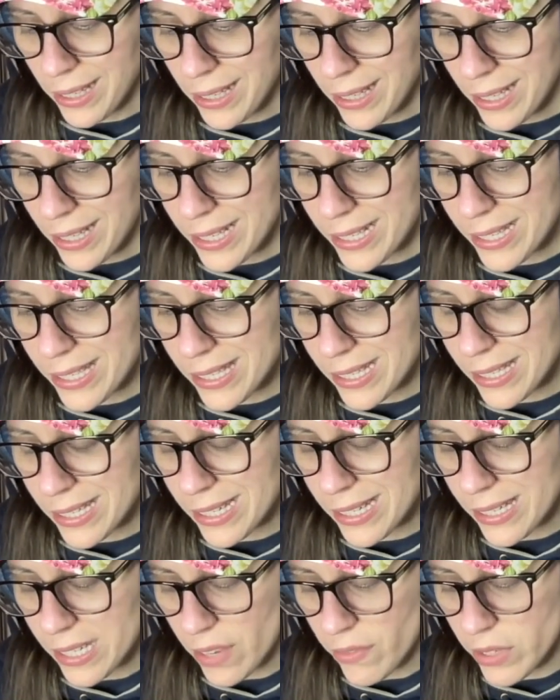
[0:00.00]
He's
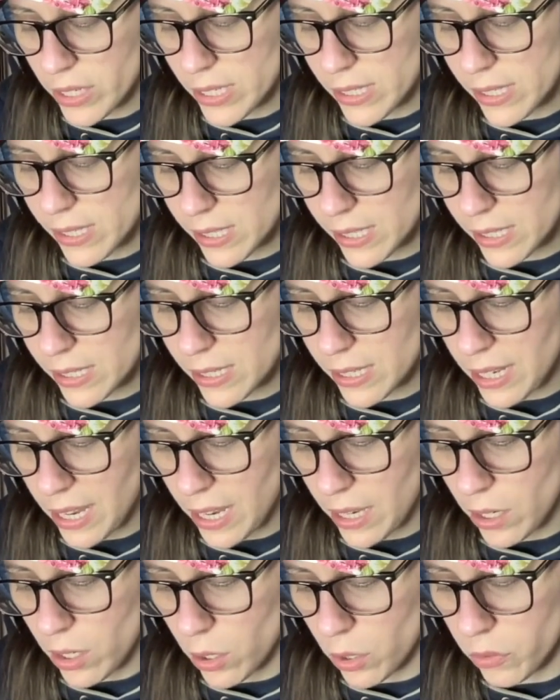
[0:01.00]
67 and
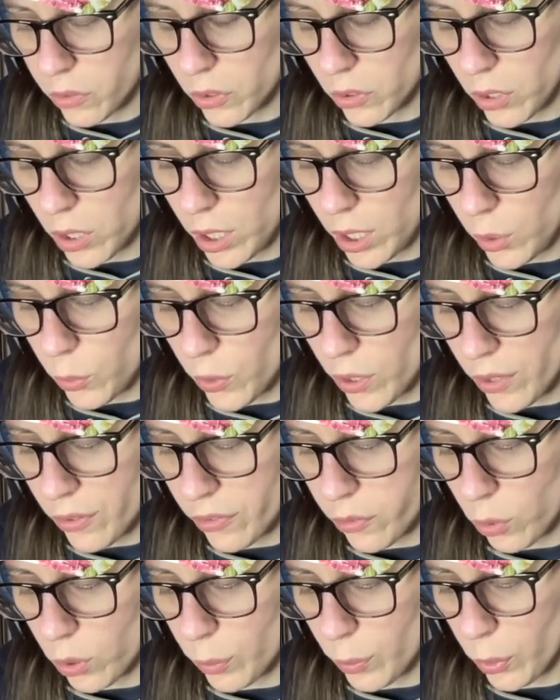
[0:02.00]
68 overall with a
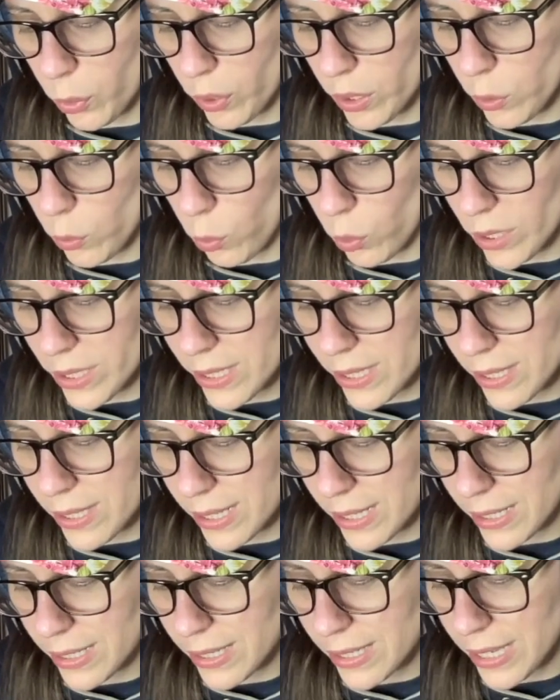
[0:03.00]

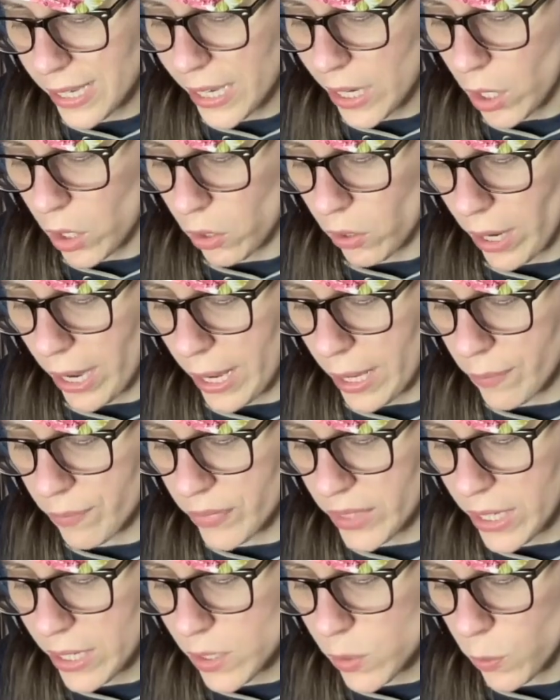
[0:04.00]
4.16 ERA.
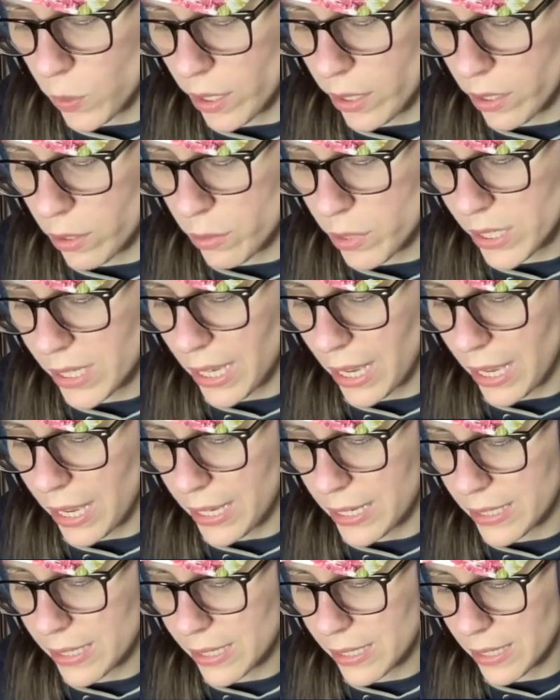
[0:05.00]
He's one of those
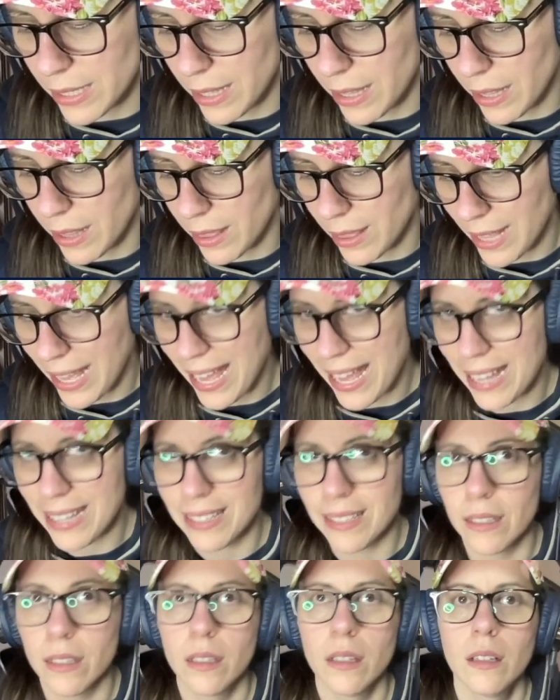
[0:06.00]
guys
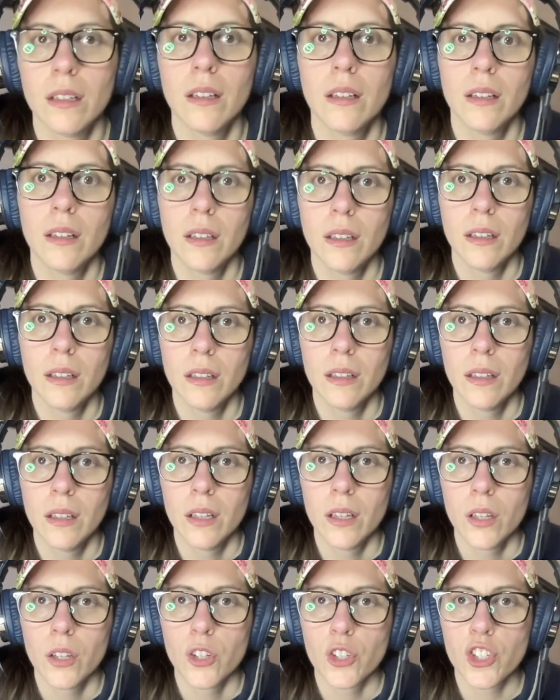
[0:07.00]
that
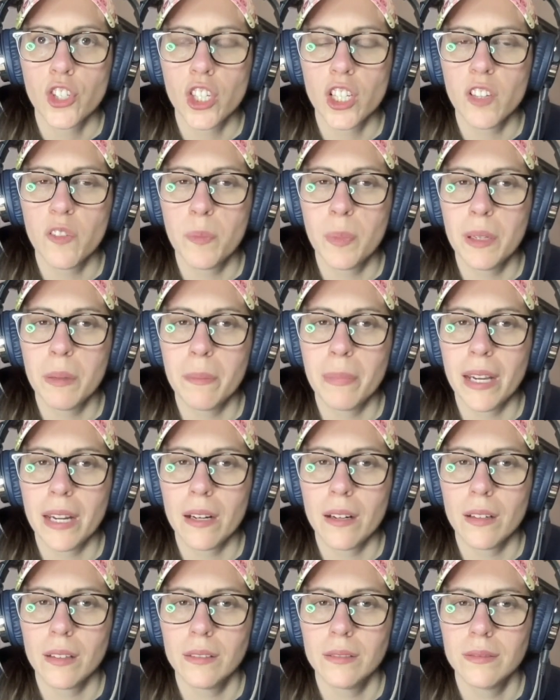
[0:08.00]
should have been
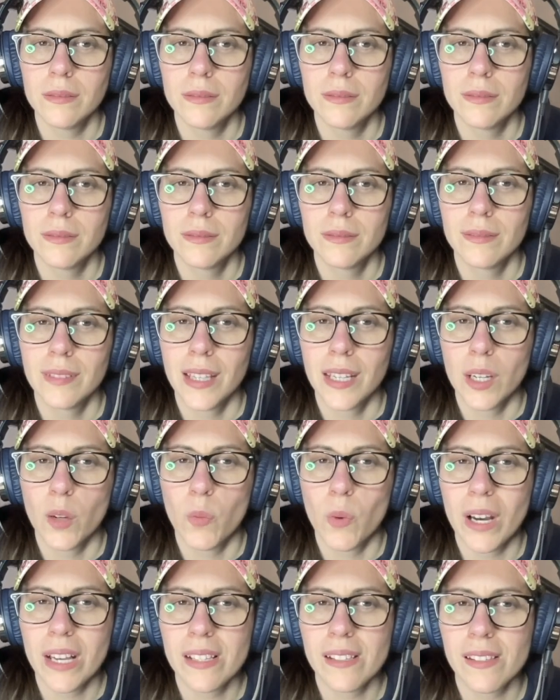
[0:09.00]
better than he
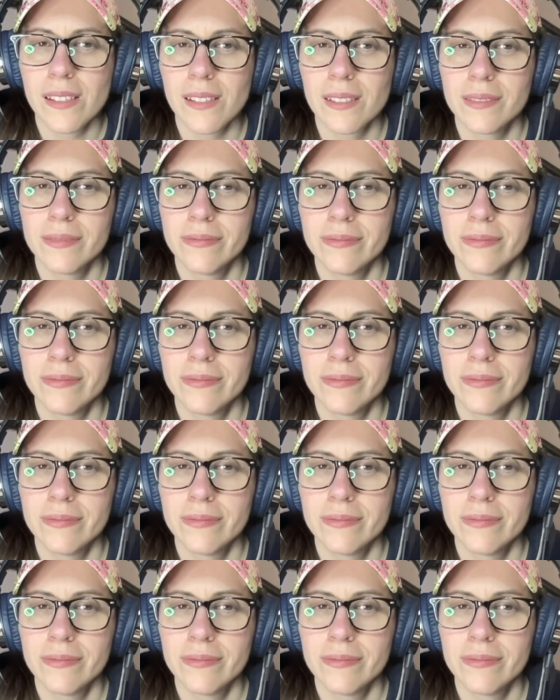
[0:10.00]
was.